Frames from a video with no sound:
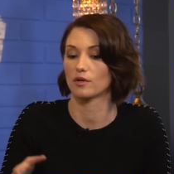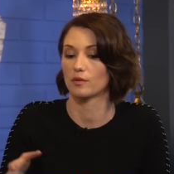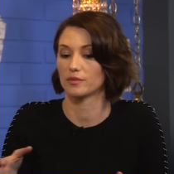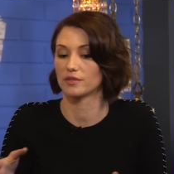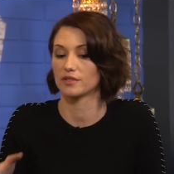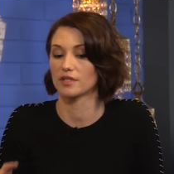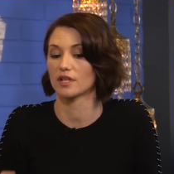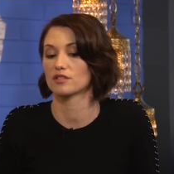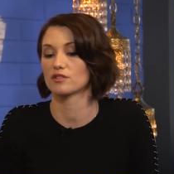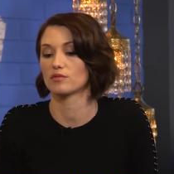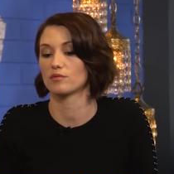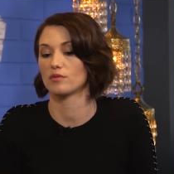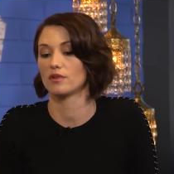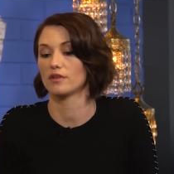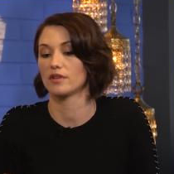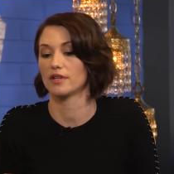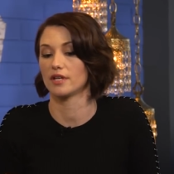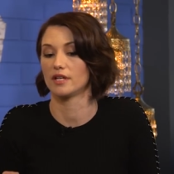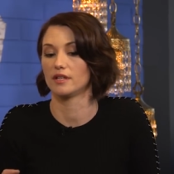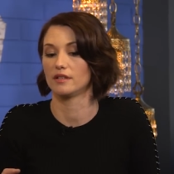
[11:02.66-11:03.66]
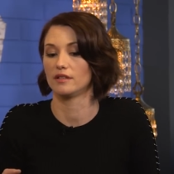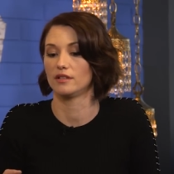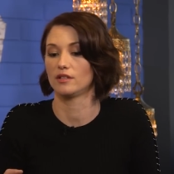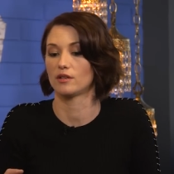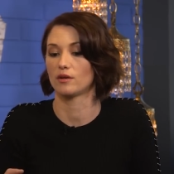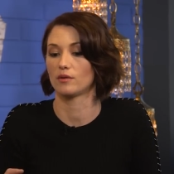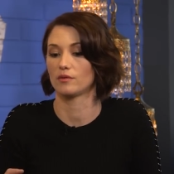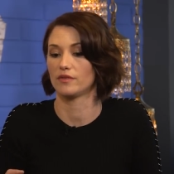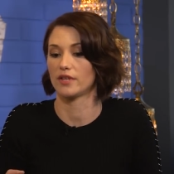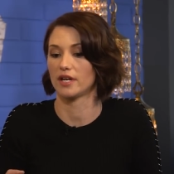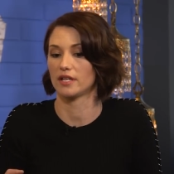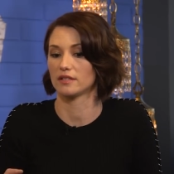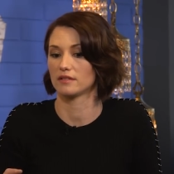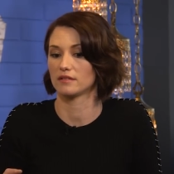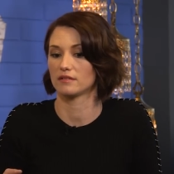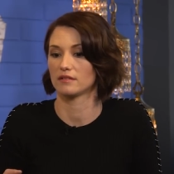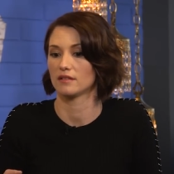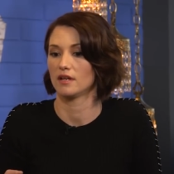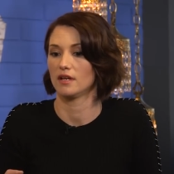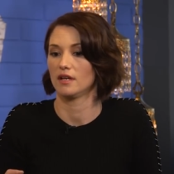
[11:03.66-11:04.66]
homosexual, then you know
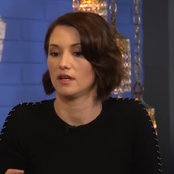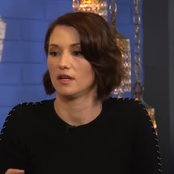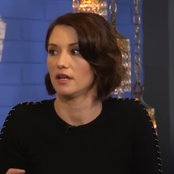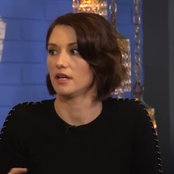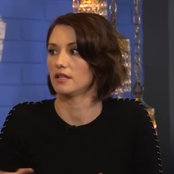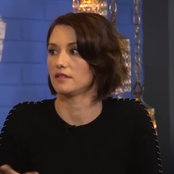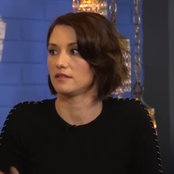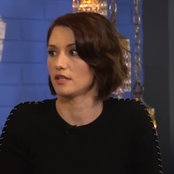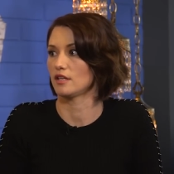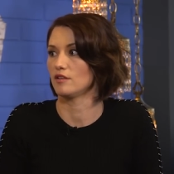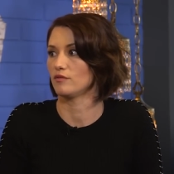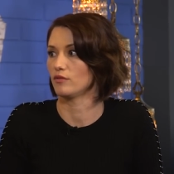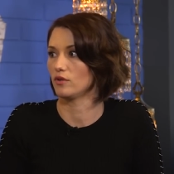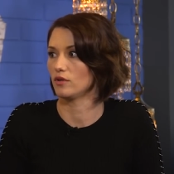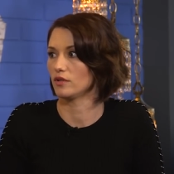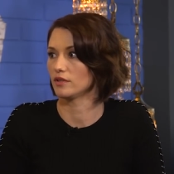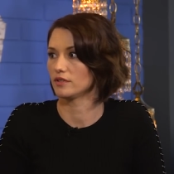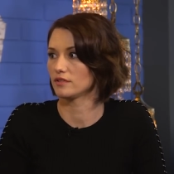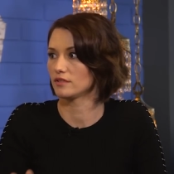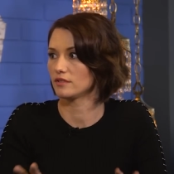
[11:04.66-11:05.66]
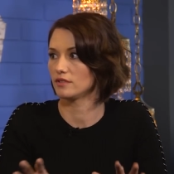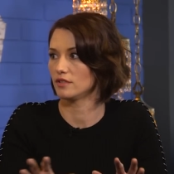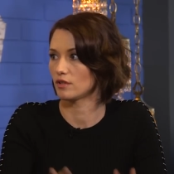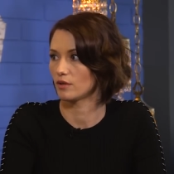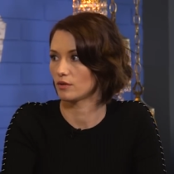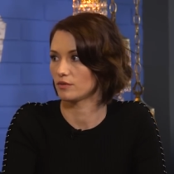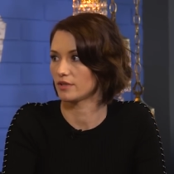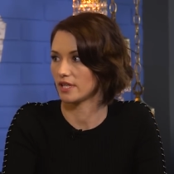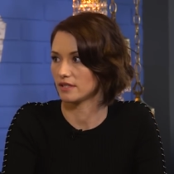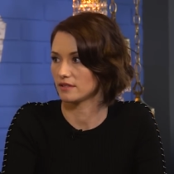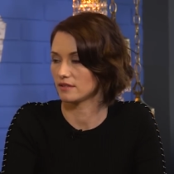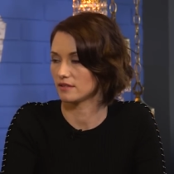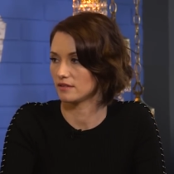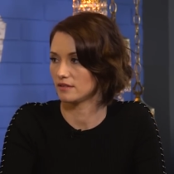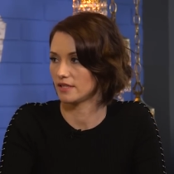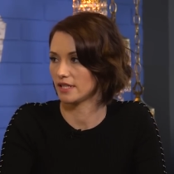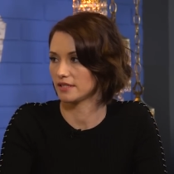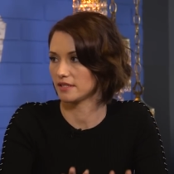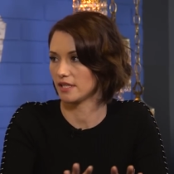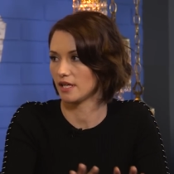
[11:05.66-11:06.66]
that's it's evil. It's you know that's
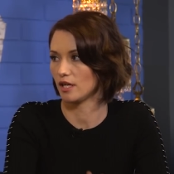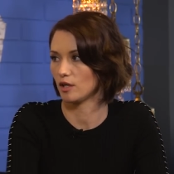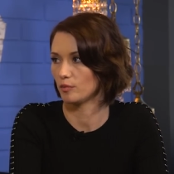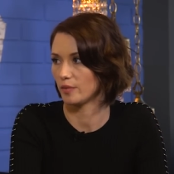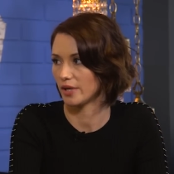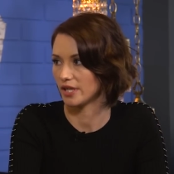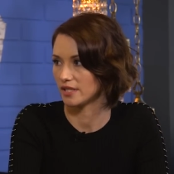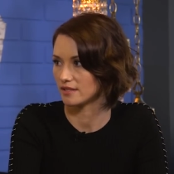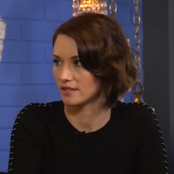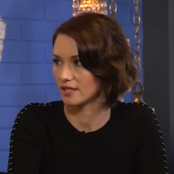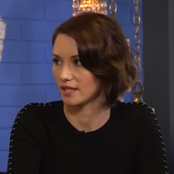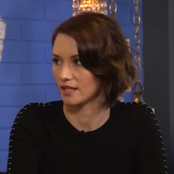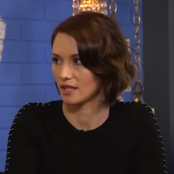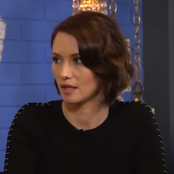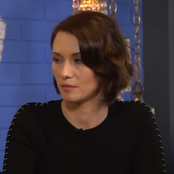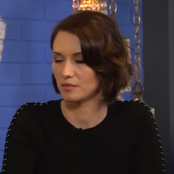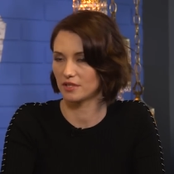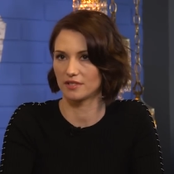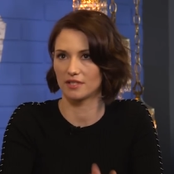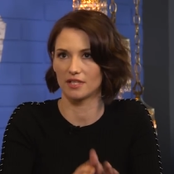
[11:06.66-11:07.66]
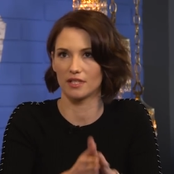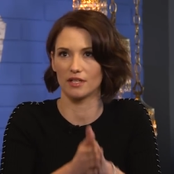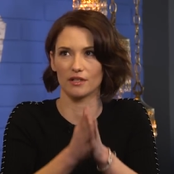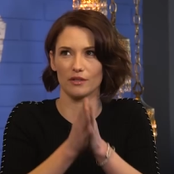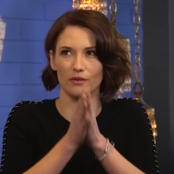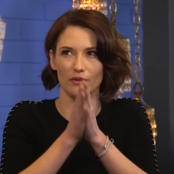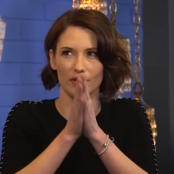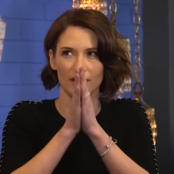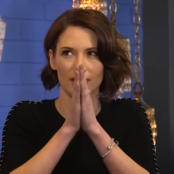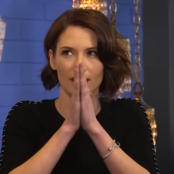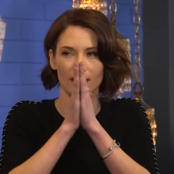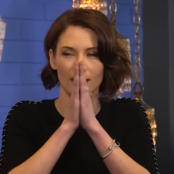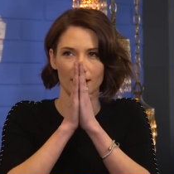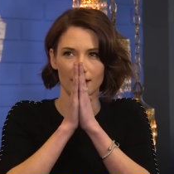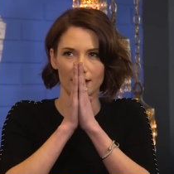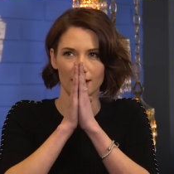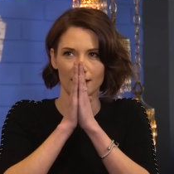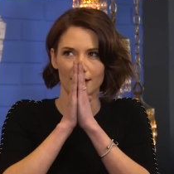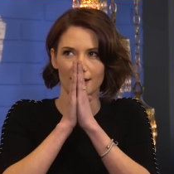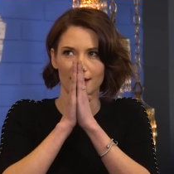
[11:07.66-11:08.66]
that's a hell-based thing, and I'm just sitting here going,
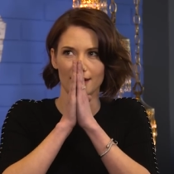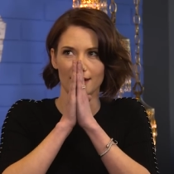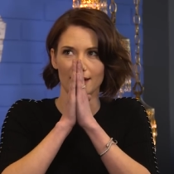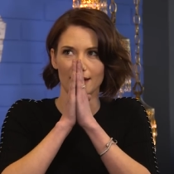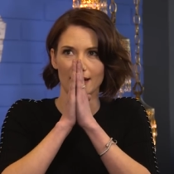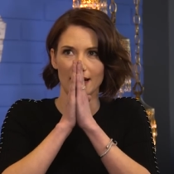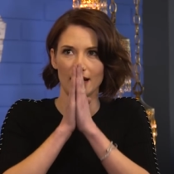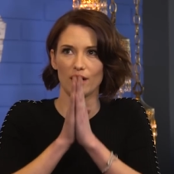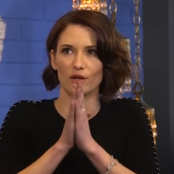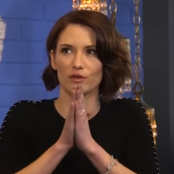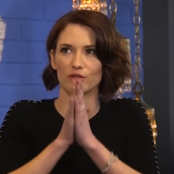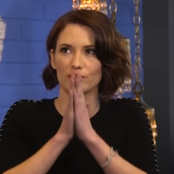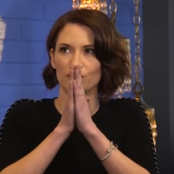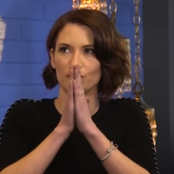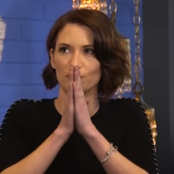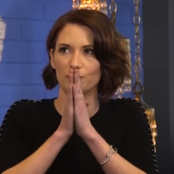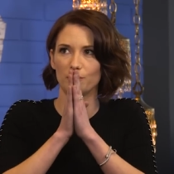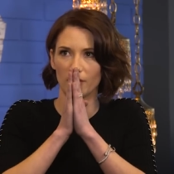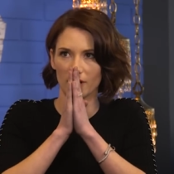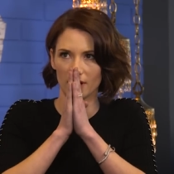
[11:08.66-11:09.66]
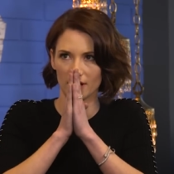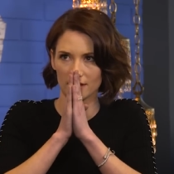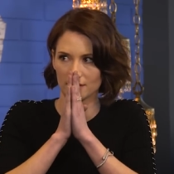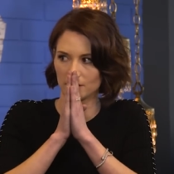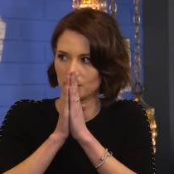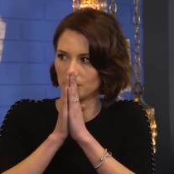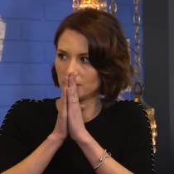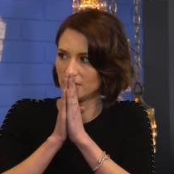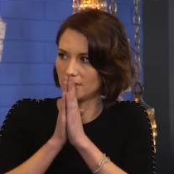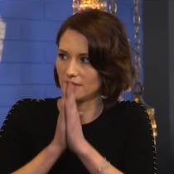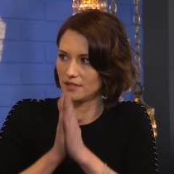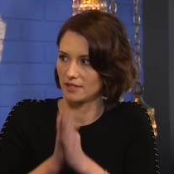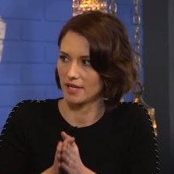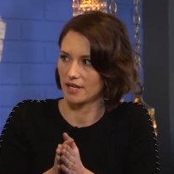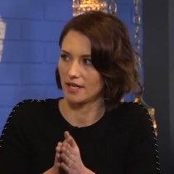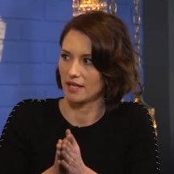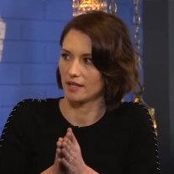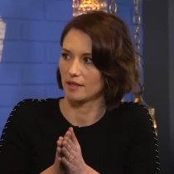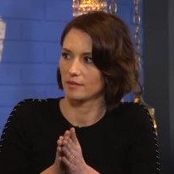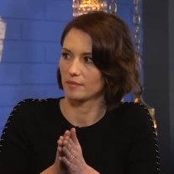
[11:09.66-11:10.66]
how could you possibly
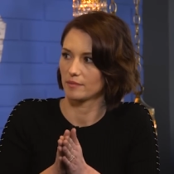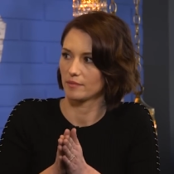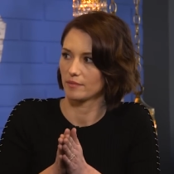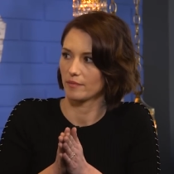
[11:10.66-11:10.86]
say?